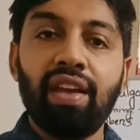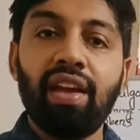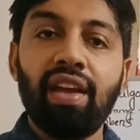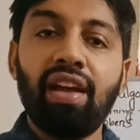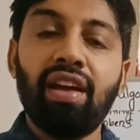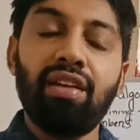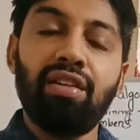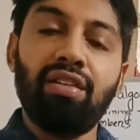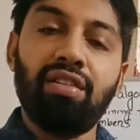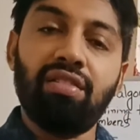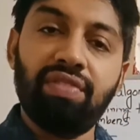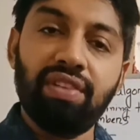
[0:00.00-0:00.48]

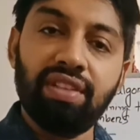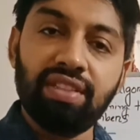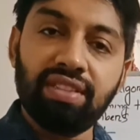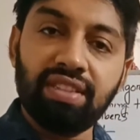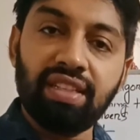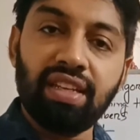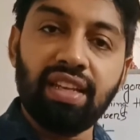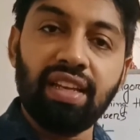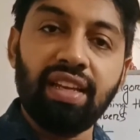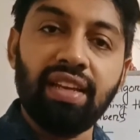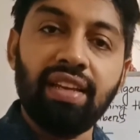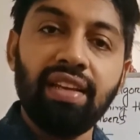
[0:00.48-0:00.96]
And
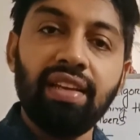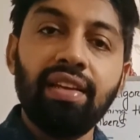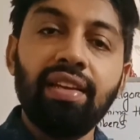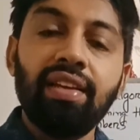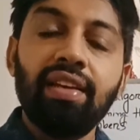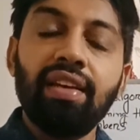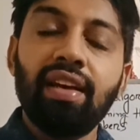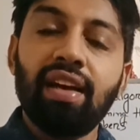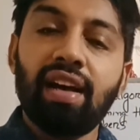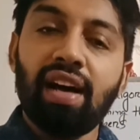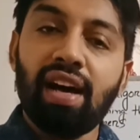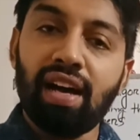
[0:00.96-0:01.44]
obviously,
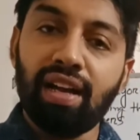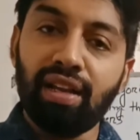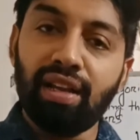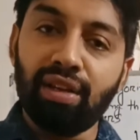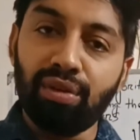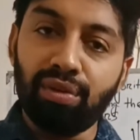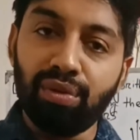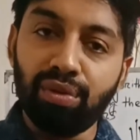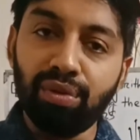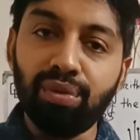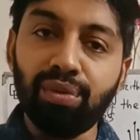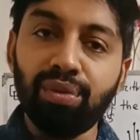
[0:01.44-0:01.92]
I
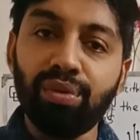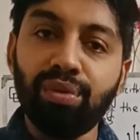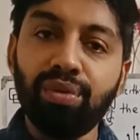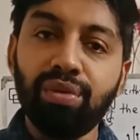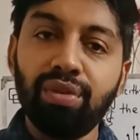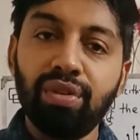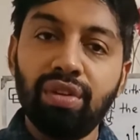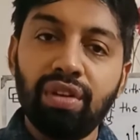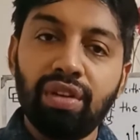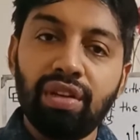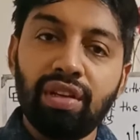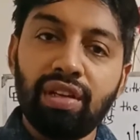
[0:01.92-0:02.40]

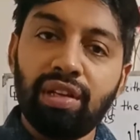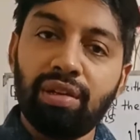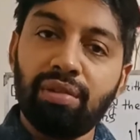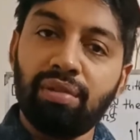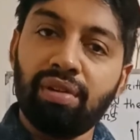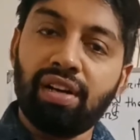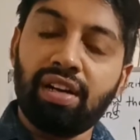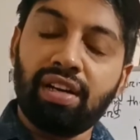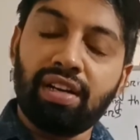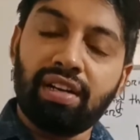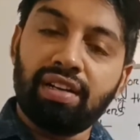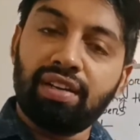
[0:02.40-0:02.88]
know you
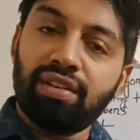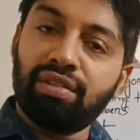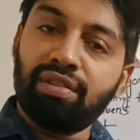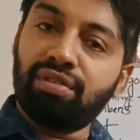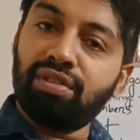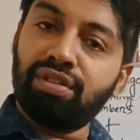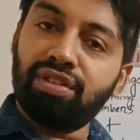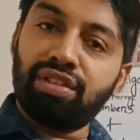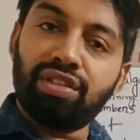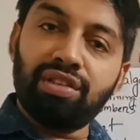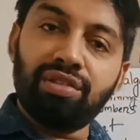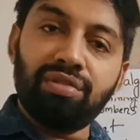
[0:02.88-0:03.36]
are
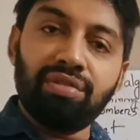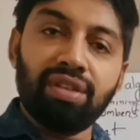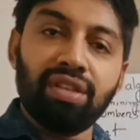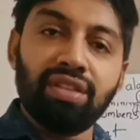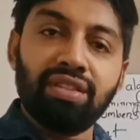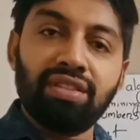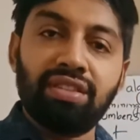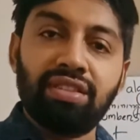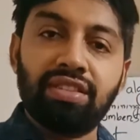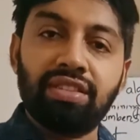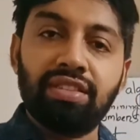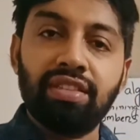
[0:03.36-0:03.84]

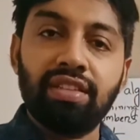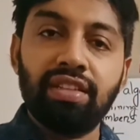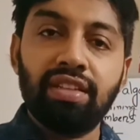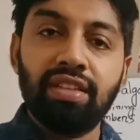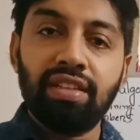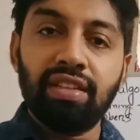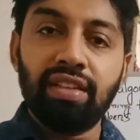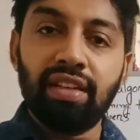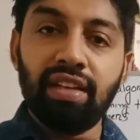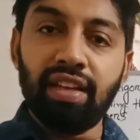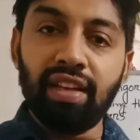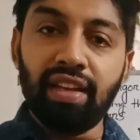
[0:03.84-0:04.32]

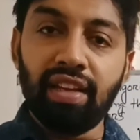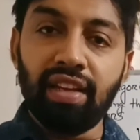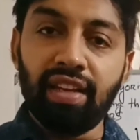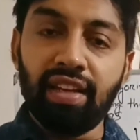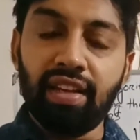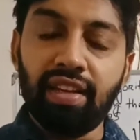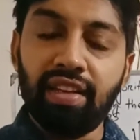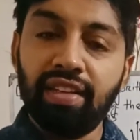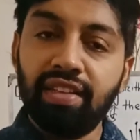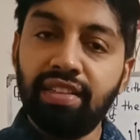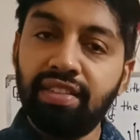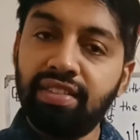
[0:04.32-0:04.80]

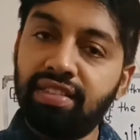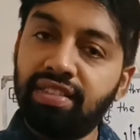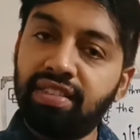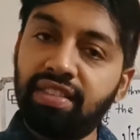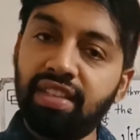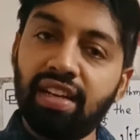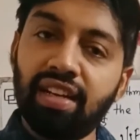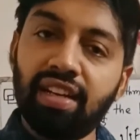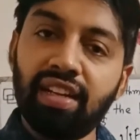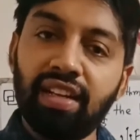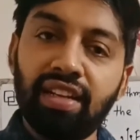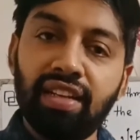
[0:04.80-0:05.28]
continuously
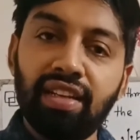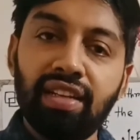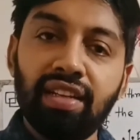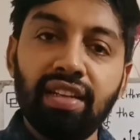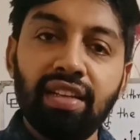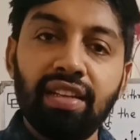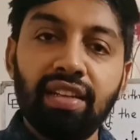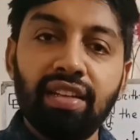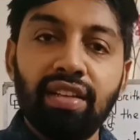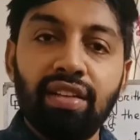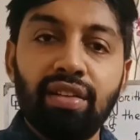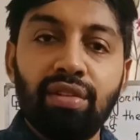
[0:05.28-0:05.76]
studying
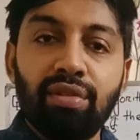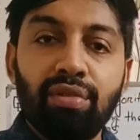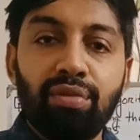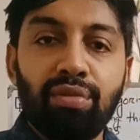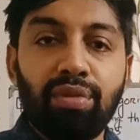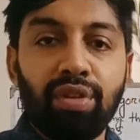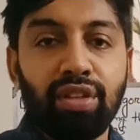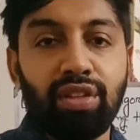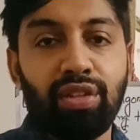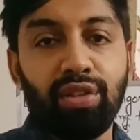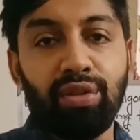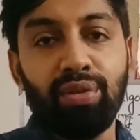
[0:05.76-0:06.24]

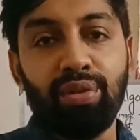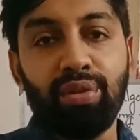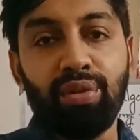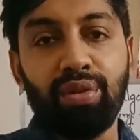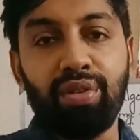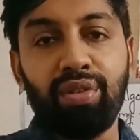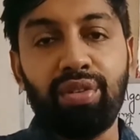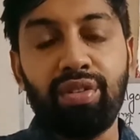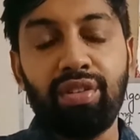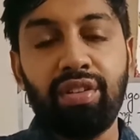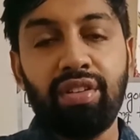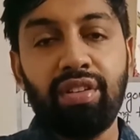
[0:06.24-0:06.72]
with
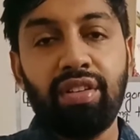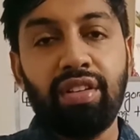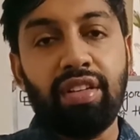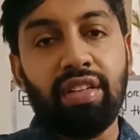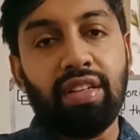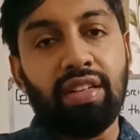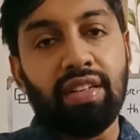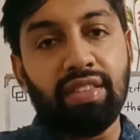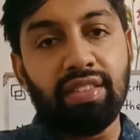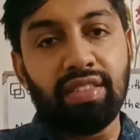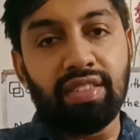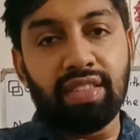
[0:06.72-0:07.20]
your
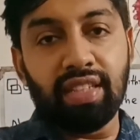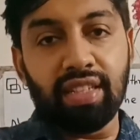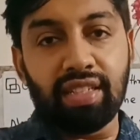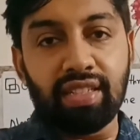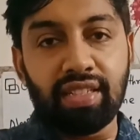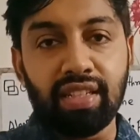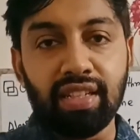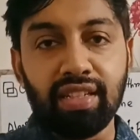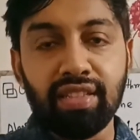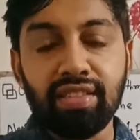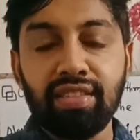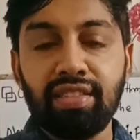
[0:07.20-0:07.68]

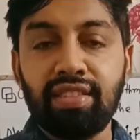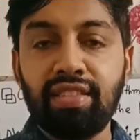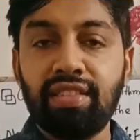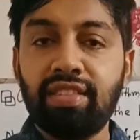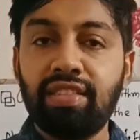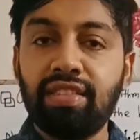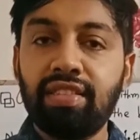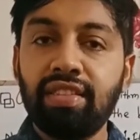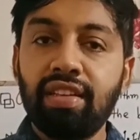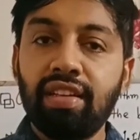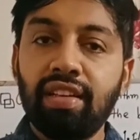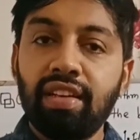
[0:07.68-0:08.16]

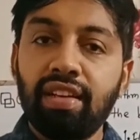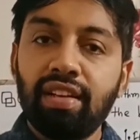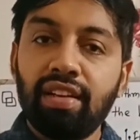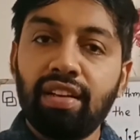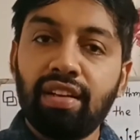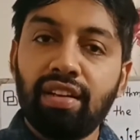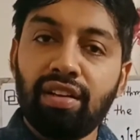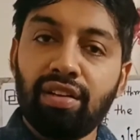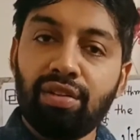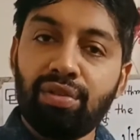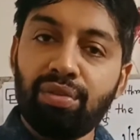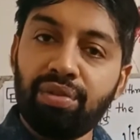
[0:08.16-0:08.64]
sections
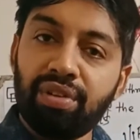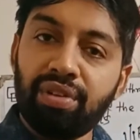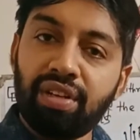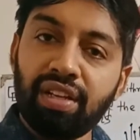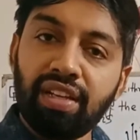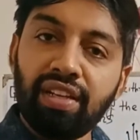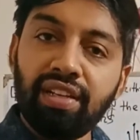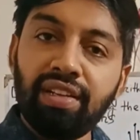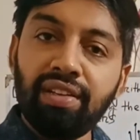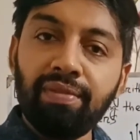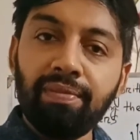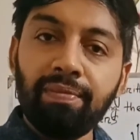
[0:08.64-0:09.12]

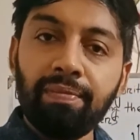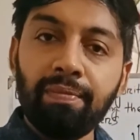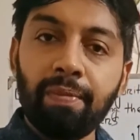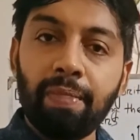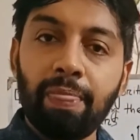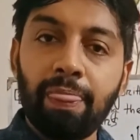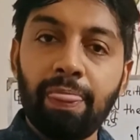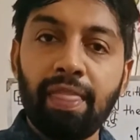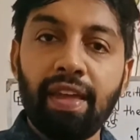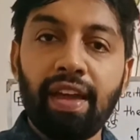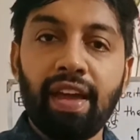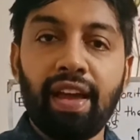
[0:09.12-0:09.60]
routine
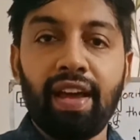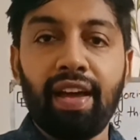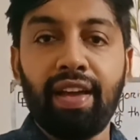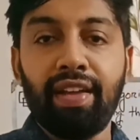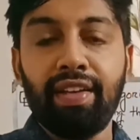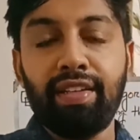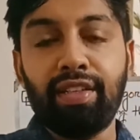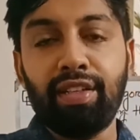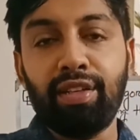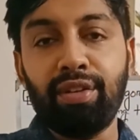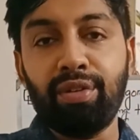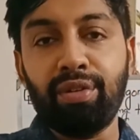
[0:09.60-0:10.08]

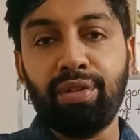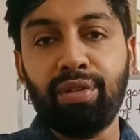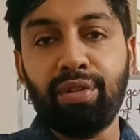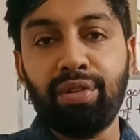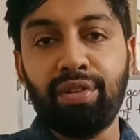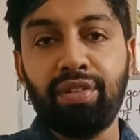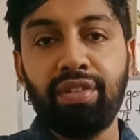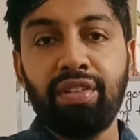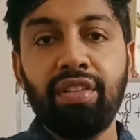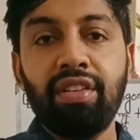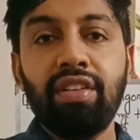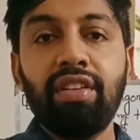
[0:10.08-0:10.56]
and
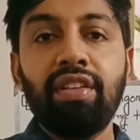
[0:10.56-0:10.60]
your